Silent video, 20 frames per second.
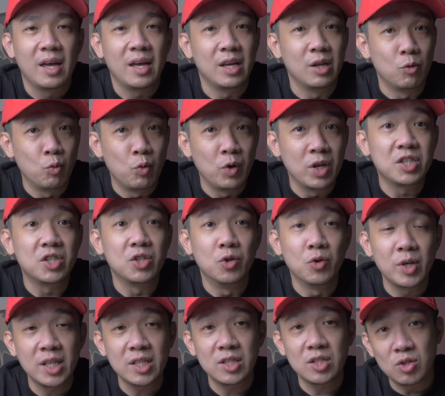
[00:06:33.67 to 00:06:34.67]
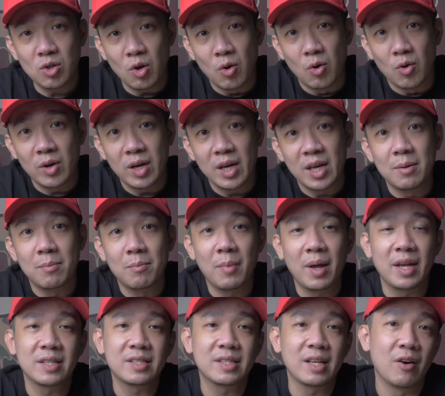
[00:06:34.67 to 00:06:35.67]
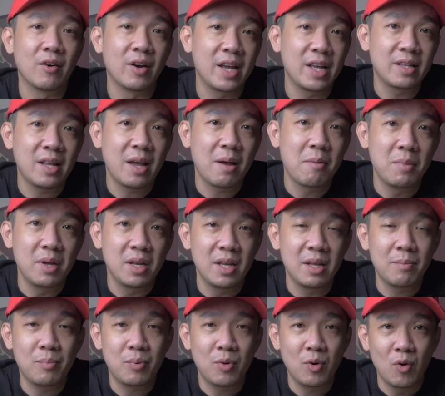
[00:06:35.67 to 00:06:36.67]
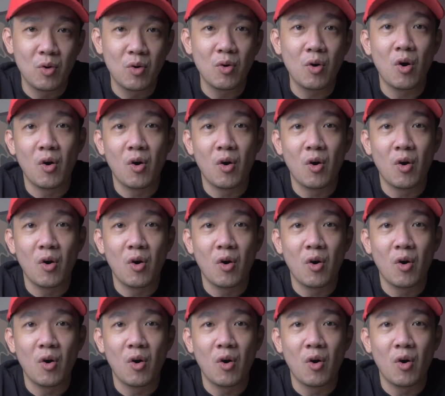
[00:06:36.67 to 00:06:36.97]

in which doing so, it makes our ATEM Mini Pro